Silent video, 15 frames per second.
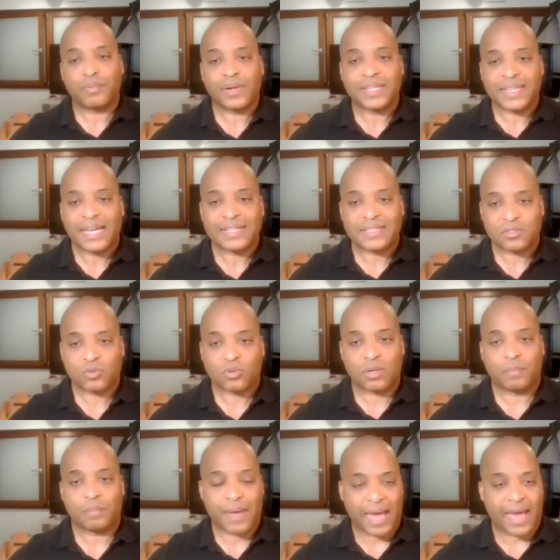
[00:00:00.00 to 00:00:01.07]
bring that
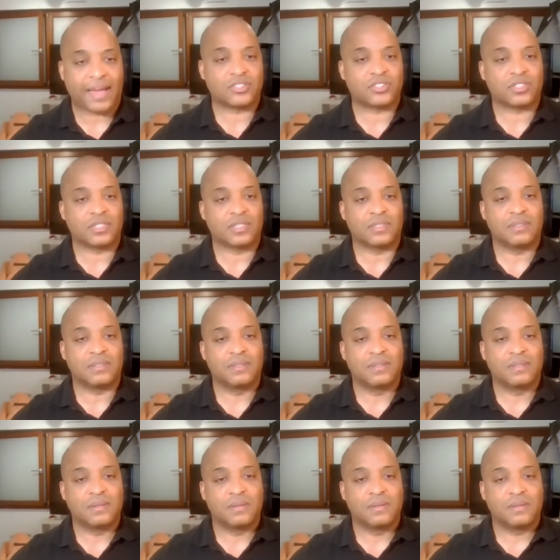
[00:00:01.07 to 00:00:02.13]
sort of passion
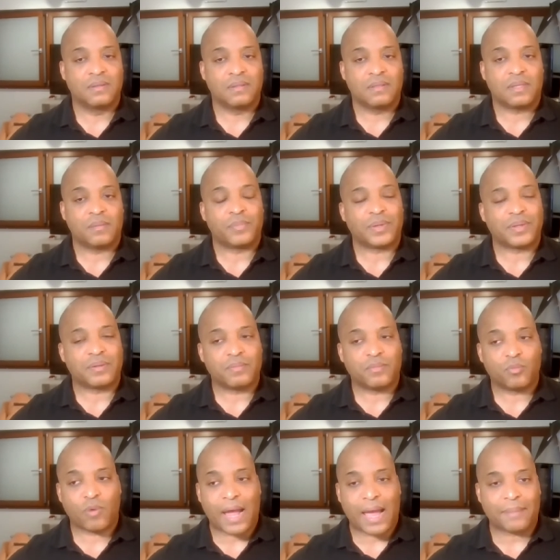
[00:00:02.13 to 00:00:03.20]

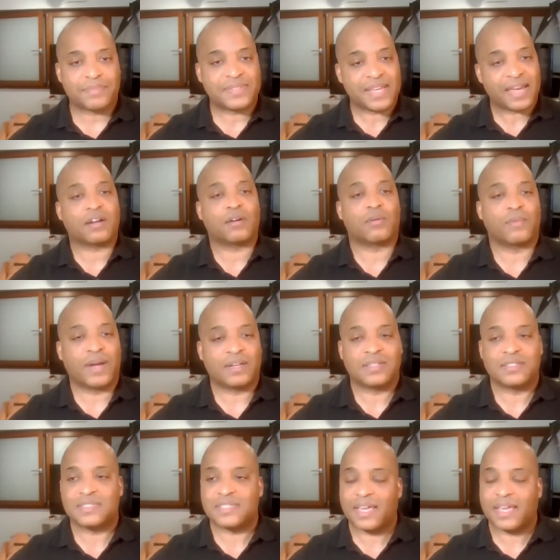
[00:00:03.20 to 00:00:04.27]
wrap tech around
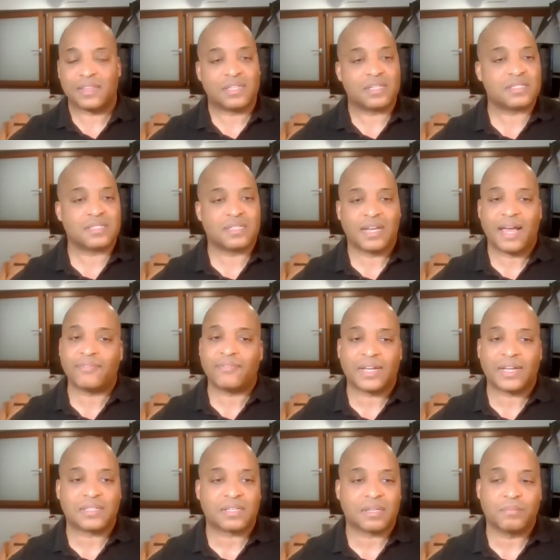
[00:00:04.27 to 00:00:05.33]
and say, "Hey, listen, I've
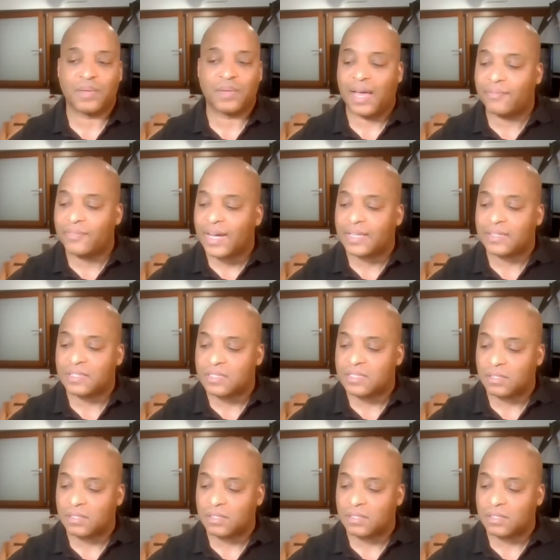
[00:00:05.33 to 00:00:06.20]
got the I've got the